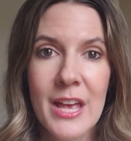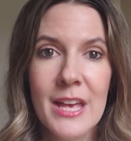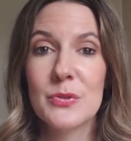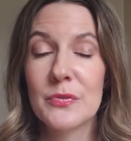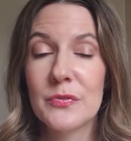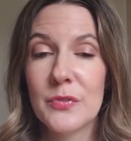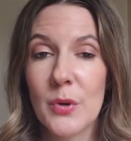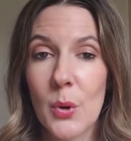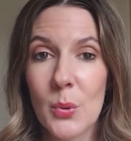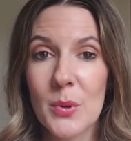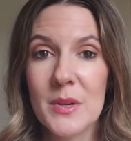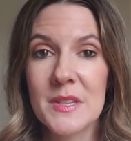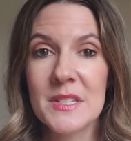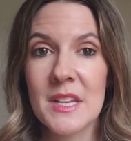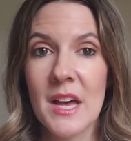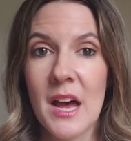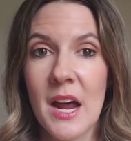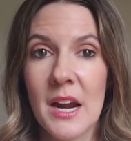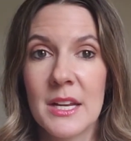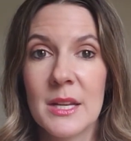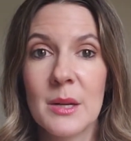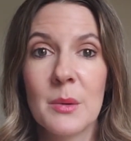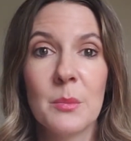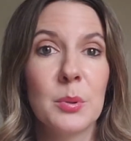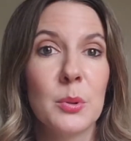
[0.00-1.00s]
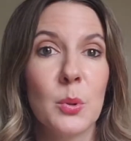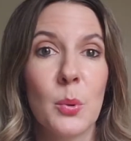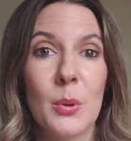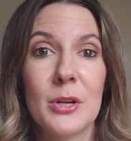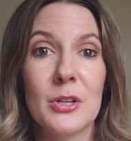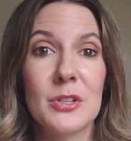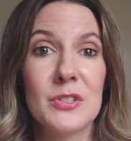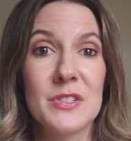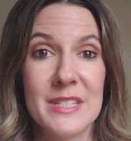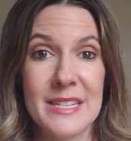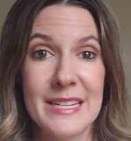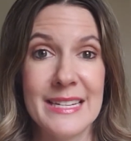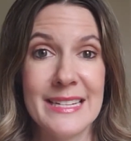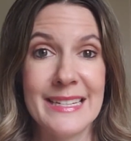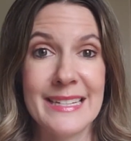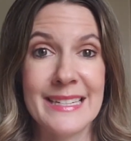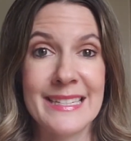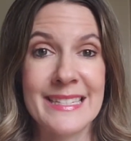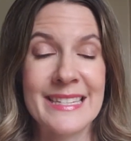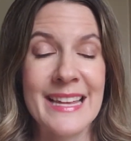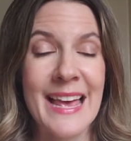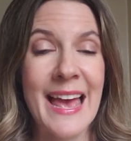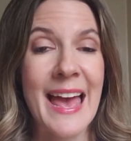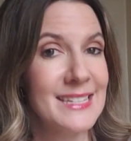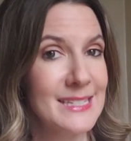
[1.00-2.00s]
to focus on an employer's
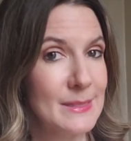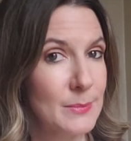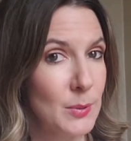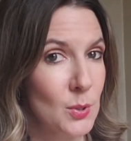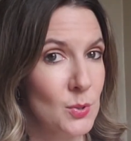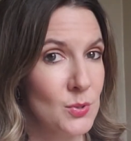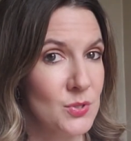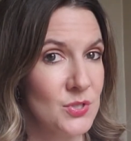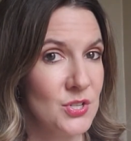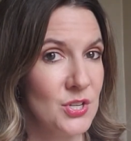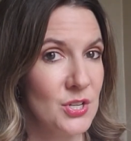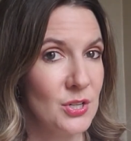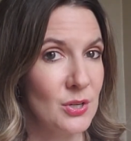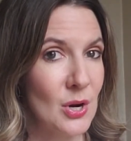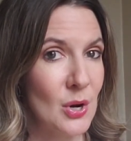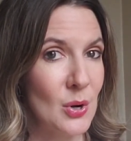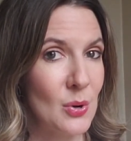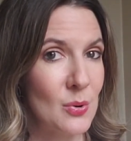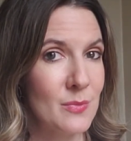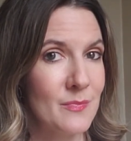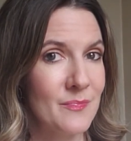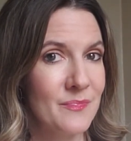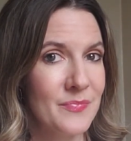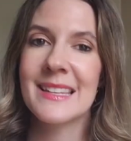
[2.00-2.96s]
needs as opposed to your own.